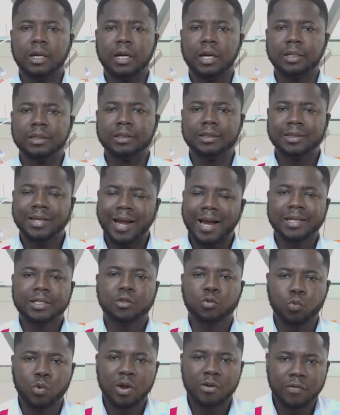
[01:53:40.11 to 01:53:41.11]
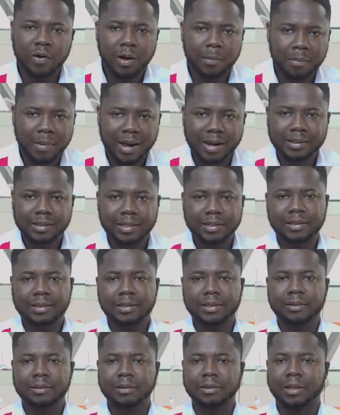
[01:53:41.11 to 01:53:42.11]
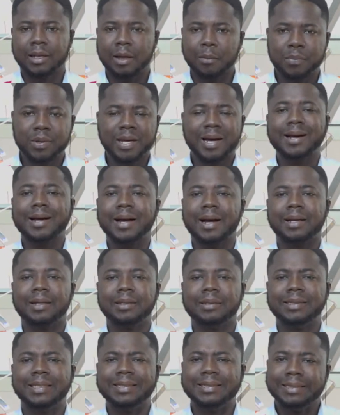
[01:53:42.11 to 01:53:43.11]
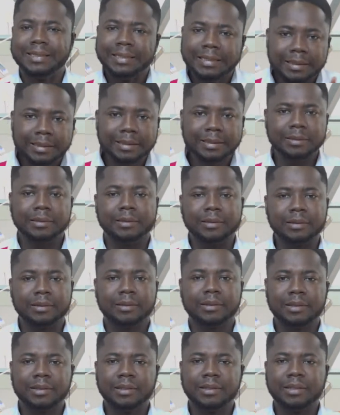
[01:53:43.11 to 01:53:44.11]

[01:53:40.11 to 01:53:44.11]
And tax waiver matters, La Bianca, the details,